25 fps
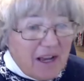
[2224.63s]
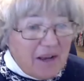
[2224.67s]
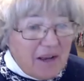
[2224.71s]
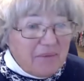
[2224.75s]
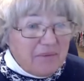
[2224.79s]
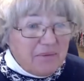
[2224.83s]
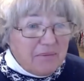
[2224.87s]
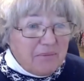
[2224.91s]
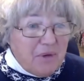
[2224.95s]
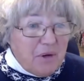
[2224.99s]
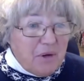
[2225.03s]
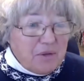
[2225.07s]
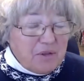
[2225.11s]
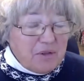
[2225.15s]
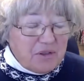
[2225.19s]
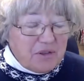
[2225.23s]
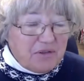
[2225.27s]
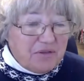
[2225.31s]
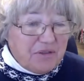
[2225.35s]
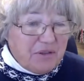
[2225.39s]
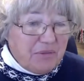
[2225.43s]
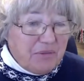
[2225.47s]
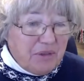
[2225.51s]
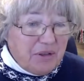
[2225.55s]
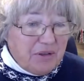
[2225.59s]
I'm most
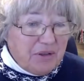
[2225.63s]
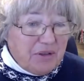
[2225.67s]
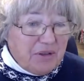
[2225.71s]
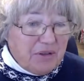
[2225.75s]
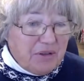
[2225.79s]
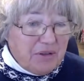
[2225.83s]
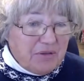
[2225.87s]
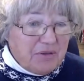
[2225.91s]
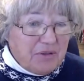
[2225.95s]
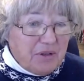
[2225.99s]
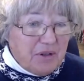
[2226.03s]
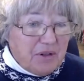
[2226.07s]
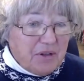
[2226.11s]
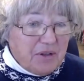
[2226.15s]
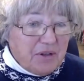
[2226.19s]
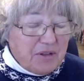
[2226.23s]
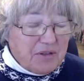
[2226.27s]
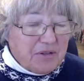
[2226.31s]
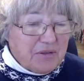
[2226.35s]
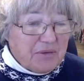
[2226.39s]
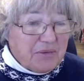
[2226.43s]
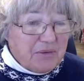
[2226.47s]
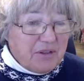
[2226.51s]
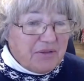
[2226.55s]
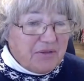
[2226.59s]
familiar, of
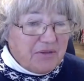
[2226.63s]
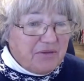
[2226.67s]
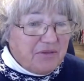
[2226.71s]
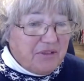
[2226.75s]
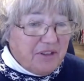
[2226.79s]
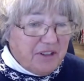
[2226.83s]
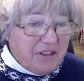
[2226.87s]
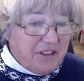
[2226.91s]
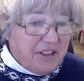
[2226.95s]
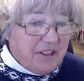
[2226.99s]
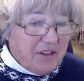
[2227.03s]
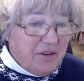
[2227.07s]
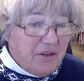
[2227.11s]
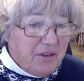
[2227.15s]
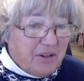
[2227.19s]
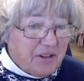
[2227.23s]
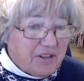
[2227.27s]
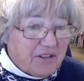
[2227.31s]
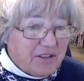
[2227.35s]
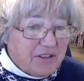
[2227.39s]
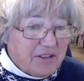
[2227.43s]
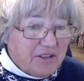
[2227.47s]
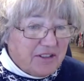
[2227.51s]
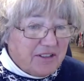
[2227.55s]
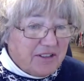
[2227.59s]
course, with feeding
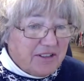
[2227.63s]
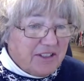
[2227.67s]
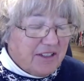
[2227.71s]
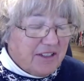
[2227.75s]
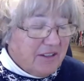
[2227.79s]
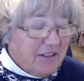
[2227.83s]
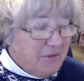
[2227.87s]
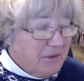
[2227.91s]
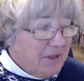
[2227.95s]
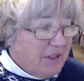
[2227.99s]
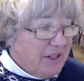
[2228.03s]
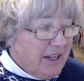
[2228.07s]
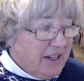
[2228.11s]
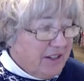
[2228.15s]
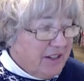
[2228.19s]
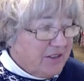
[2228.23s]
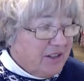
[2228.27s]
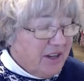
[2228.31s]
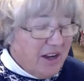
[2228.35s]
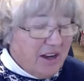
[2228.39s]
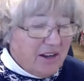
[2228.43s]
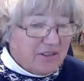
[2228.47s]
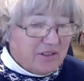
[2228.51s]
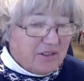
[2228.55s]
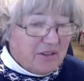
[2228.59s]
horses. And when I
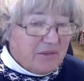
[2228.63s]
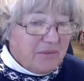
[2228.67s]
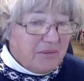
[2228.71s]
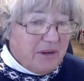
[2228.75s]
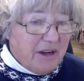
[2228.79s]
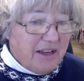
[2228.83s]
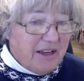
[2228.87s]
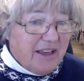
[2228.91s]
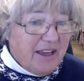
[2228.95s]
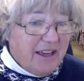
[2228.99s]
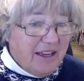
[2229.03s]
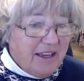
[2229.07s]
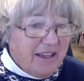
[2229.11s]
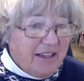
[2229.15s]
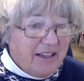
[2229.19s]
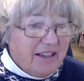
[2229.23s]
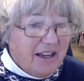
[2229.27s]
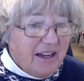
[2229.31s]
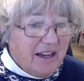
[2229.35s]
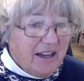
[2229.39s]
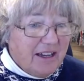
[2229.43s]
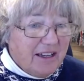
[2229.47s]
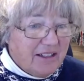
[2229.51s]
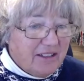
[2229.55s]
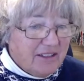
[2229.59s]
talk to my hay
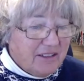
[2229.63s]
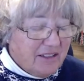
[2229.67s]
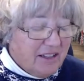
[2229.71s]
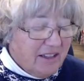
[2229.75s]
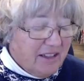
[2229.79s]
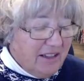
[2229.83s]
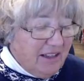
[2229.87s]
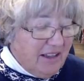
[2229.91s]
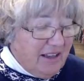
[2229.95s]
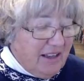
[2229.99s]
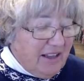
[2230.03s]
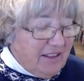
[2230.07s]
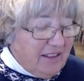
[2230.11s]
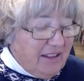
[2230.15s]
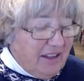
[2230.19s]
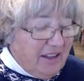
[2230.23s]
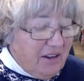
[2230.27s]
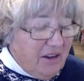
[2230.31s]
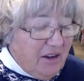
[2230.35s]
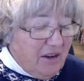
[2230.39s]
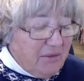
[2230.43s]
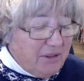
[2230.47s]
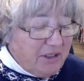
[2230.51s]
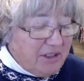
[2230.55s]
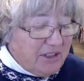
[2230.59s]
guys, they
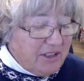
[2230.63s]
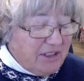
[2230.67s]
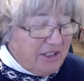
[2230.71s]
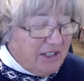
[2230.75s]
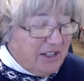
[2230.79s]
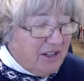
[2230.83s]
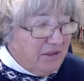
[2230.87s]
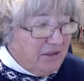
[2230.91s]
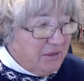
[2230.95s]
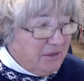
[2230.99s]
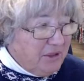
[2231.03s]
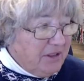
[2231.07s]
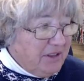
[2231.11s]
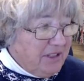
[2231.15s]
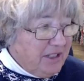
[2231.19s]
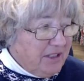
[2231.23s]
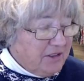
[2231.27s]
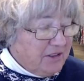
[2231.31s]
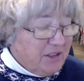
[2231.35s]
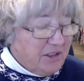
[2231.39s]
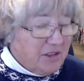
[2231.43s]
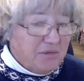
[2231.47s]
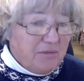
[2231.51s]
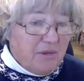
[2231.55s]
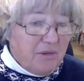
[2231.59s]
always tell me
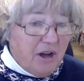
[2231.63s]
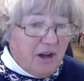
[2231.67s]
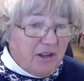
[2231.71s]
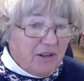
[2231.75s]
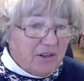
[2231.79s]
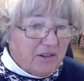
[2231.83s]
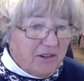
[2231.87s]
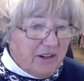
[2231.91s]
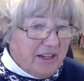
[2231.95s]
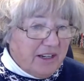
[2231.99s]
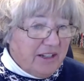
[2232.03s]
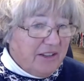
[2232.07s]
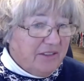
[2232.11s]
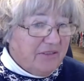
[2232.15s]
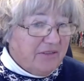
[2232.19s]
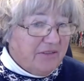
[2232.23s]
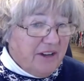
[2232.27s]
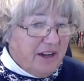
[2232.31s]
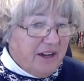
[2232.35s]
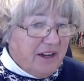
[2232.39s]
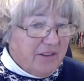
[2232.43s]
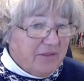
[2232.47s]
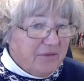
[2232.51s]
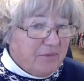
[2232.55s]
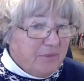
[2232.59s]
that the smaller
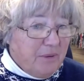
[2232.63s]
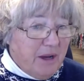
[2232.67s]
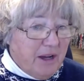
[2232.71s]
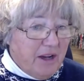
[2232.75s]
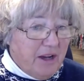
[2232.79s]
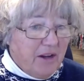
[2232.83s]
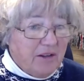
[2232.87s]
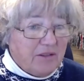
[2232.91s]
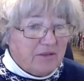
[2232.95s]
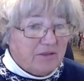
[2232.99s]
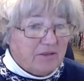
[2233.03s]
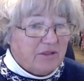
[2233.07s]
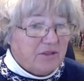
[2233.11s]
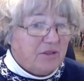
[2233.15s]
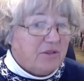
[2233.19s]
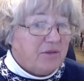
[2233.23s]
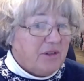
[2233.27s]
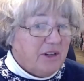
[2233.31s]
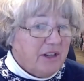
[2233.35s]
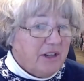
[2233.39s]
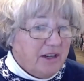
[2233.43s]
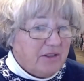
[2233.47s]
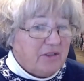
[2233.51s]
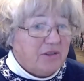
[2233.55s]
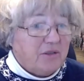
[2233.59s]
85 pound to
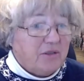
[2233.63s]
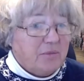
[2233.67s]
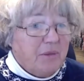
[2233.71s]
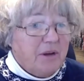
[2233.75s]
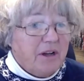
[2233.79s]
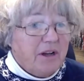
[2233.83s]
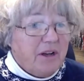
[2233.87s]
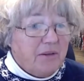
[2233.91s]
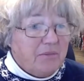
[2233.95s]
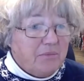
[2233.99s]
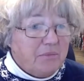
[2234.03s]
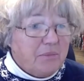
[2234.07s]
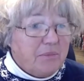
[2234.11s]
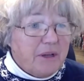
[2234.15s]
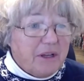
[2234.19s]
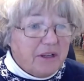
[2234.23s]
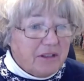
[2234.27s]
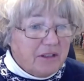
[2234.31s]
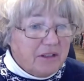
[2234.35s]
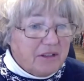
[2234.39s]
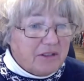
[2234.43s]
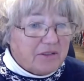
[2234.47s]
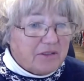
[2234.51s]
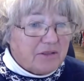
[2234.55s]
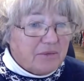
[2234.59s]
100 pound
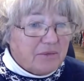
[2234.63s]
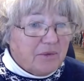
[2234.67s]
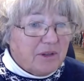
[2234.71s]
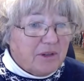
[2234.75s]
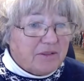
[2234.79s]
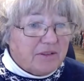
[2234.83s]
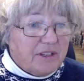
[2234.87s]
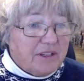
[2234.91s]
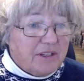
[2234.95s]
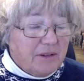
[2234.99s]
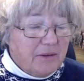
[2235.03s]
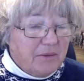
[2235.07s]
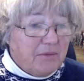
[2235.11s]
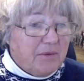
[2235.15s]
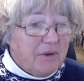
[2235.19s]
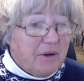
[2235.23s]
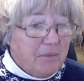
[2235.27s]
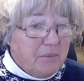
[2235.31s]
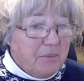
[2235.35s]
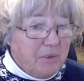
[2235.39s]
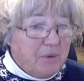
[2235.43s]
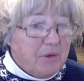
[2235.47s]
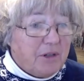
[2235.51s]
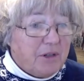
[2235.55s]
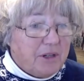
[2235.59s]
bales are what they
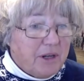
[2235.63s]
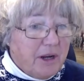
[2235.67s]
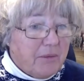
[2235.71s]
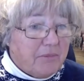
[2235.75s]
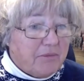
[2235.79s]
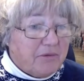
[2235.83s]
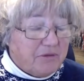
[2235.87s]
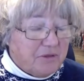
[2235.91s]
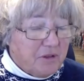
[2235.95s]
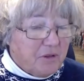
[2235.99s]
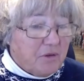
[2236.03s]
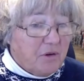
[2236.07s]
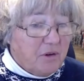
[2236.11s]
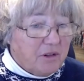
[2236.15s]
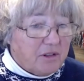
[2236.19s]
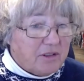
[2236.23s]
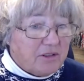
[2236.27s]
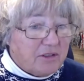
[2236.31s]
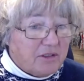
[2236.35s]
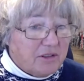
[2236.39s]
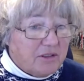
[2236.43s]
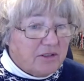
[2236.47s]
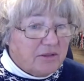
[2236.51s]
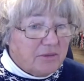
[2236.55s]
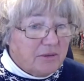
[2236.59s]
put up for
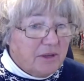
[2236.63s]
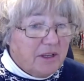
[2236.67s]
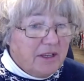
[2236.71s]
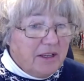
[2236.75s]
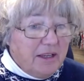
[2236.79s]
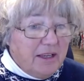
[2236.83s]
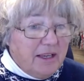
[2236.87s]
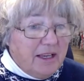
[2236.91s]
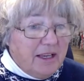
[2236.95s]
horses.